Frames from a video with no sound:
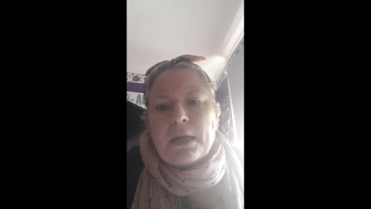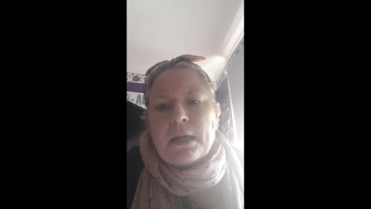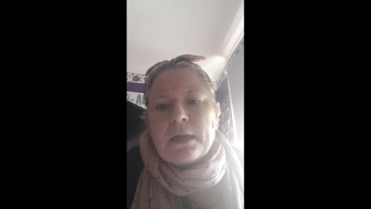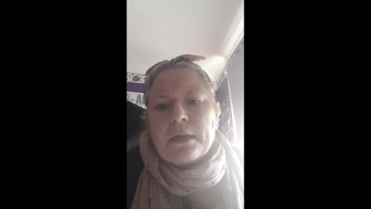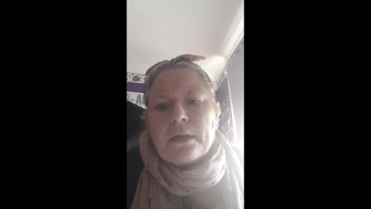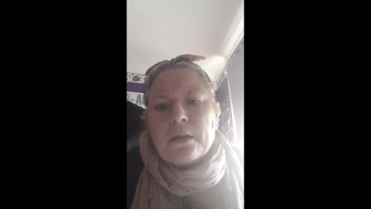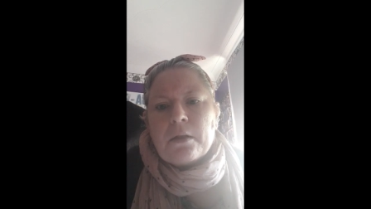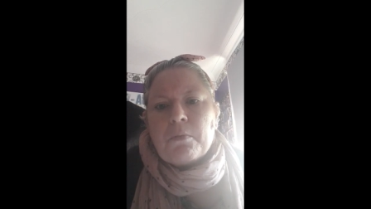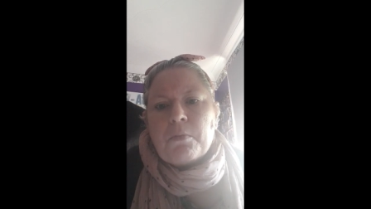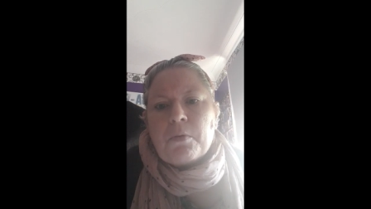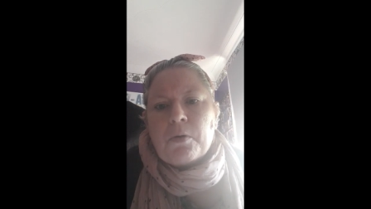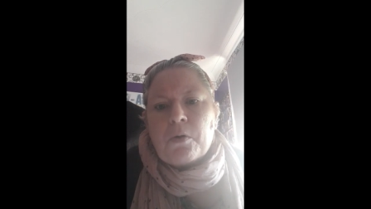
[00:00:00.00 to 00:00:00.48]
a
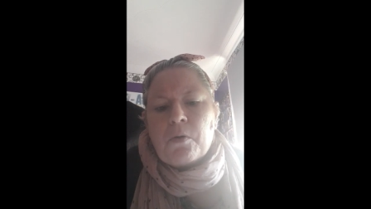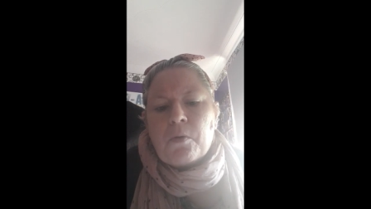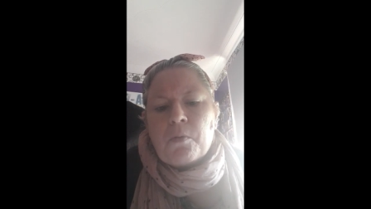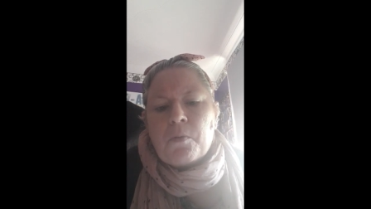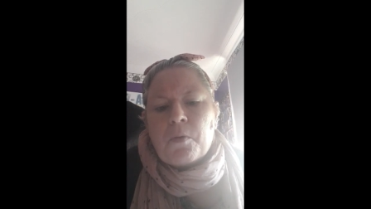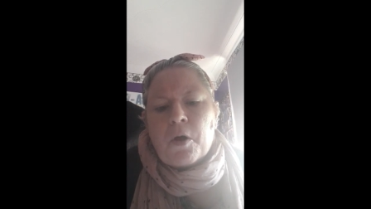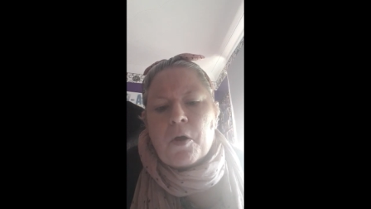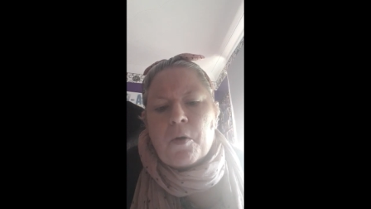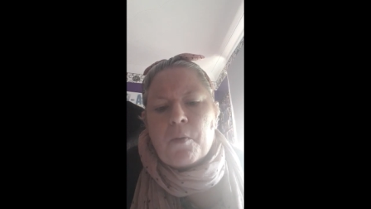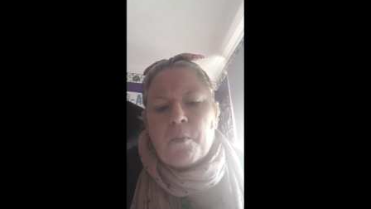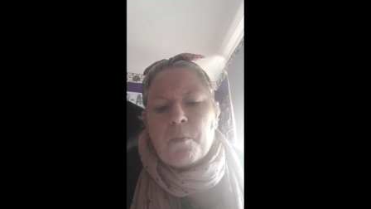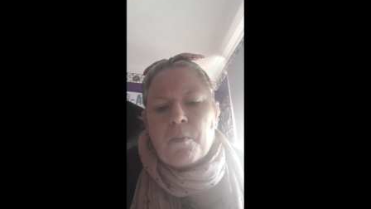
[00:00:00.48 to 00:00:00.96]
little
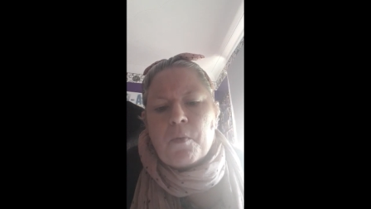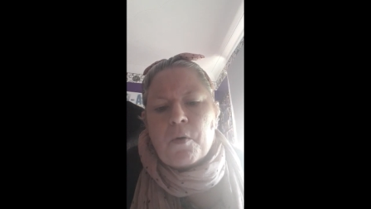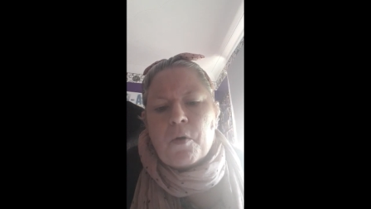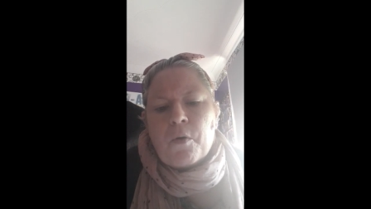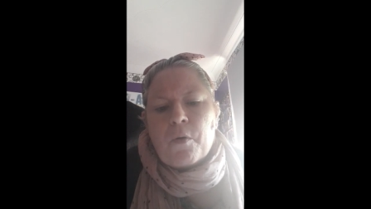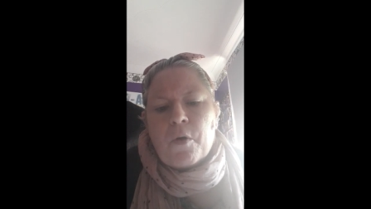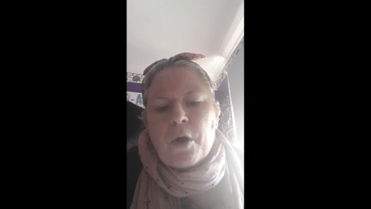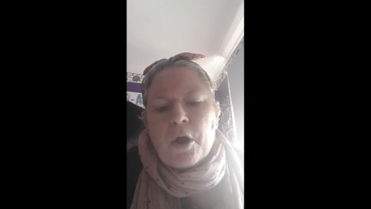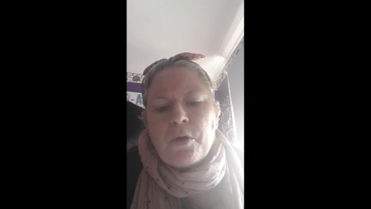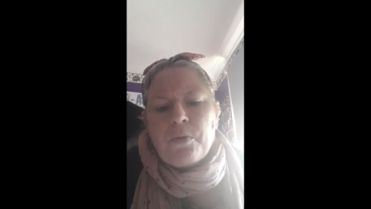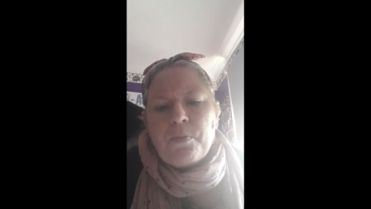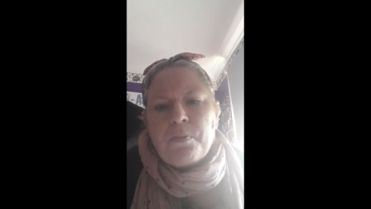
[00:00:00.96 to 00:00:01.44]
more,
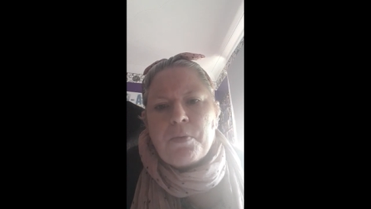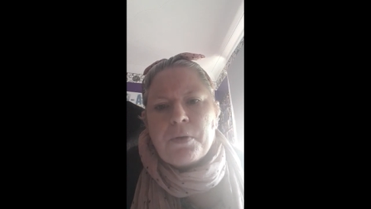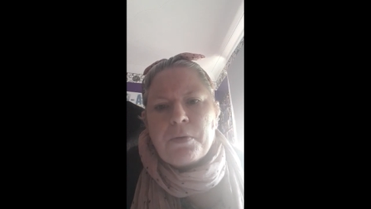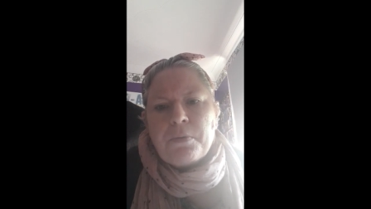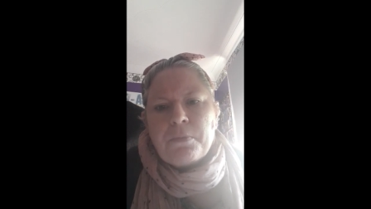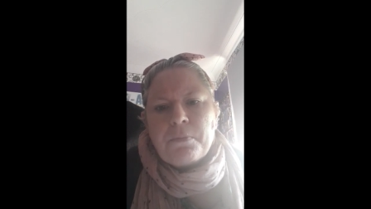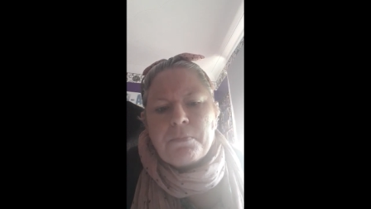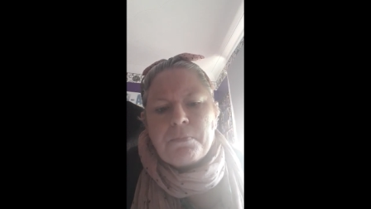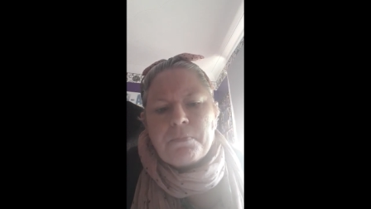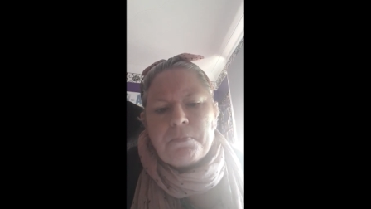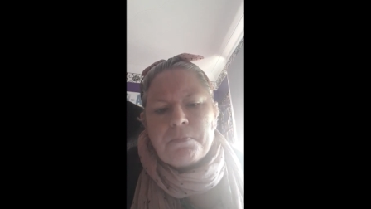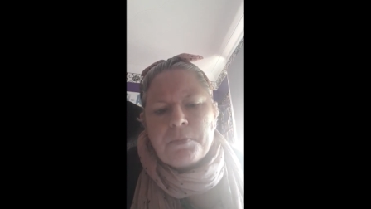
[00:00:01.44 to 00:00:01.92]
more
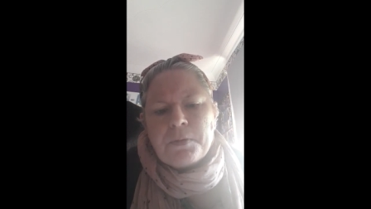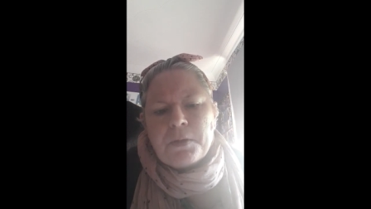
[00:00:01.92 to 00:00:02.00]
open.